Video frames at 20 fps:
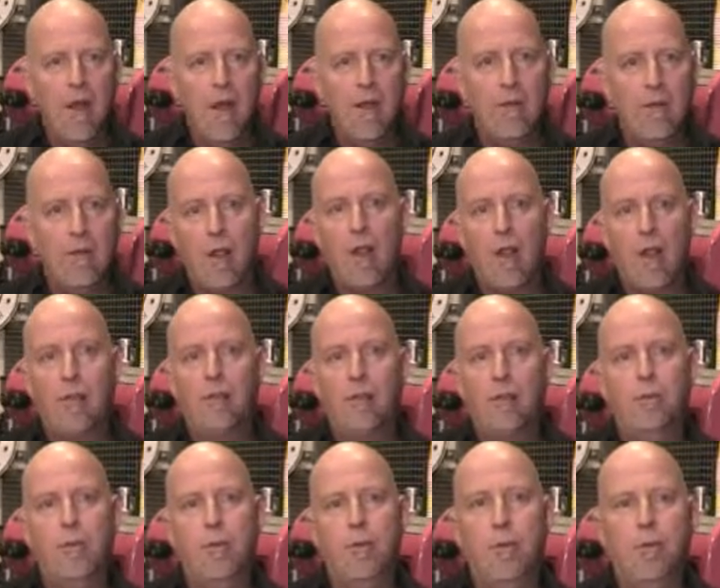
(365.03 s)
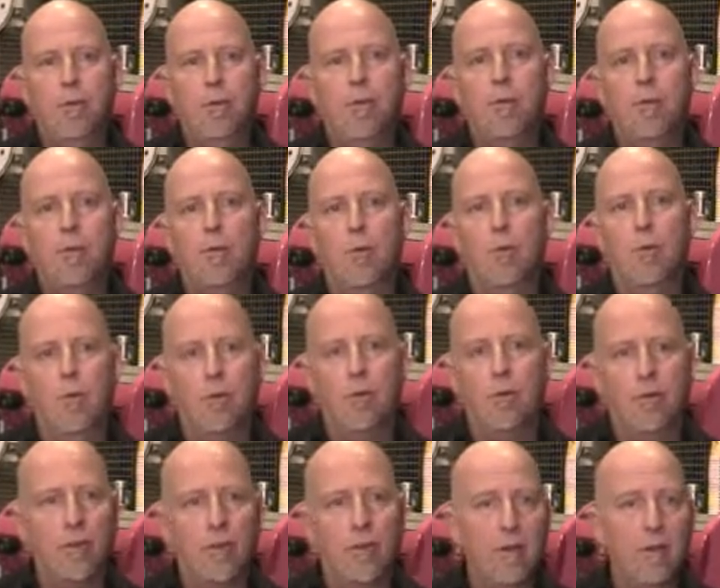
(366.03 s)
Have a large spoon
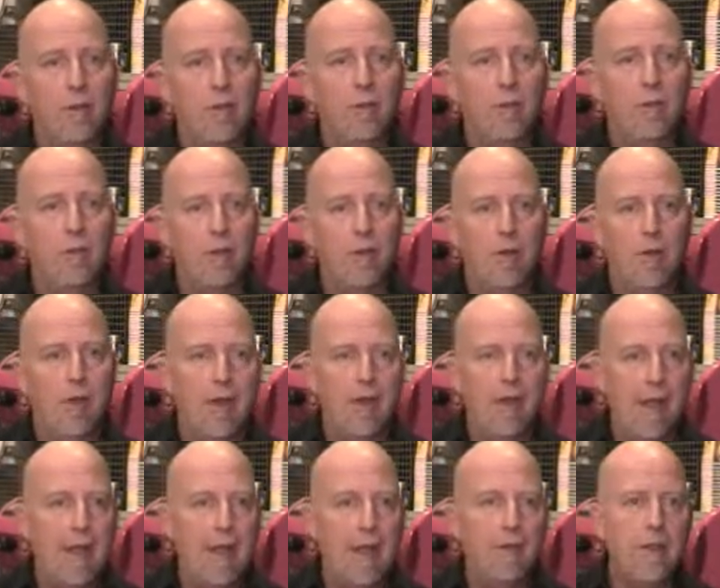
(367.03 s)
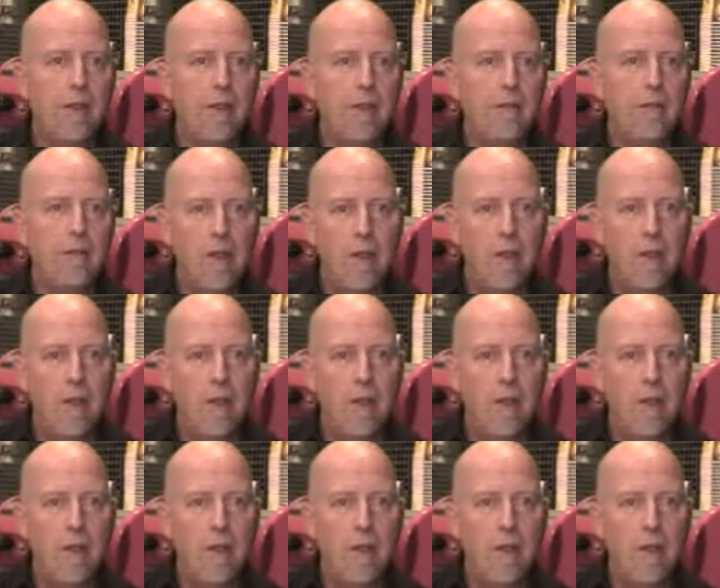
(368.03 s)
or something similar handy.